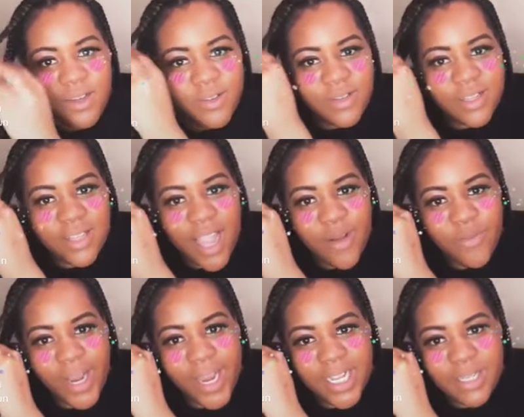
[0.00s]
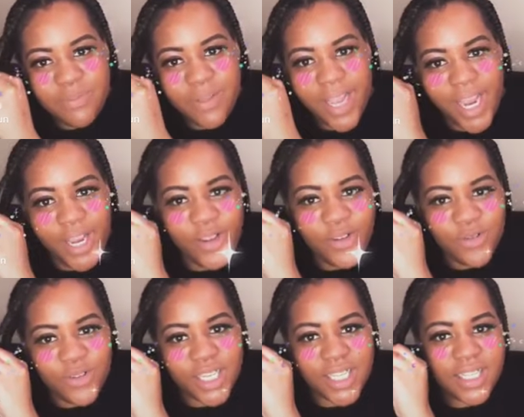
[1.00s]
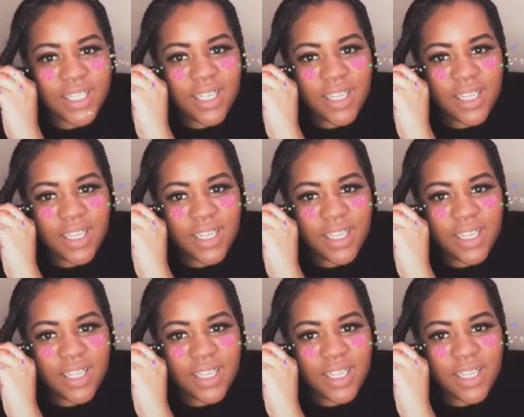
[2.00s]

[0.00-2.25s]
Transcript: the same way he's playing you, just